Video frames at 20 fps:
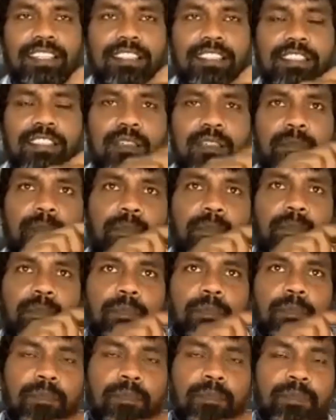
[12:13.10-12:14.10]
the
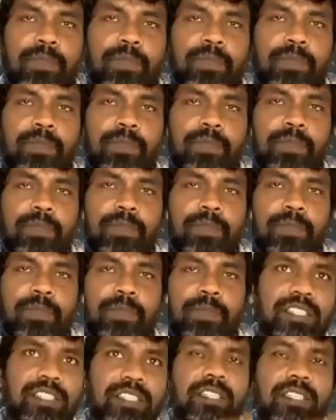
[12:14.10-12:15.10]
best
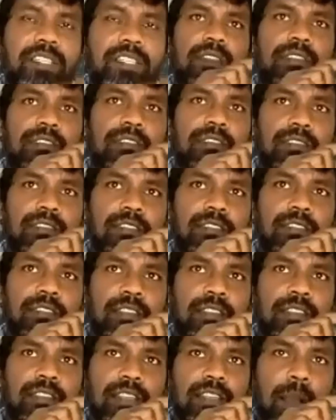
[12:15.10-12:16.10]

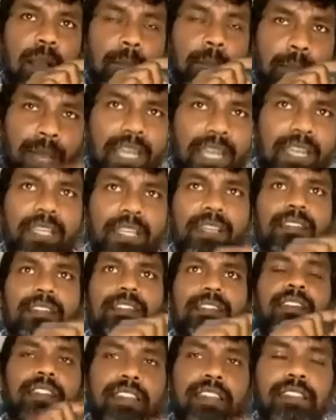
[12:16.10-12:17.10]
compelling
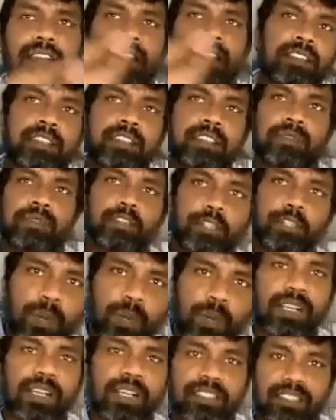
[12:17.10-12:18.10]
reason that God has given to
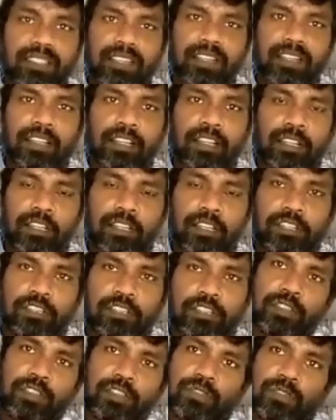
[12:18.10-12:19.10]
us
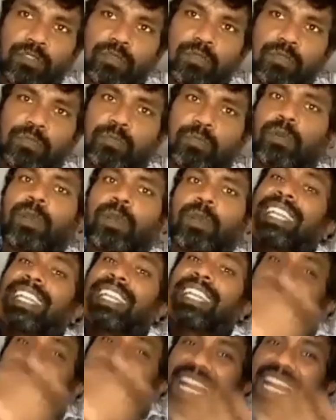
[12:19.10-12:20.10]
to
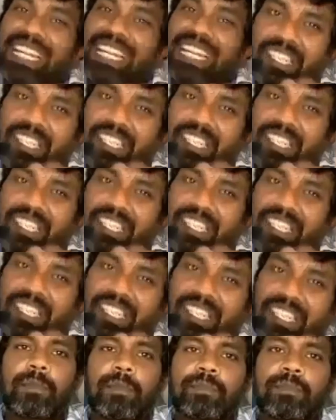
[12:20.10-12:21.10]
protect focus
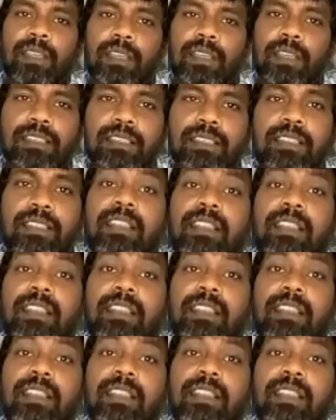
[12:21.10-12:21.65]
is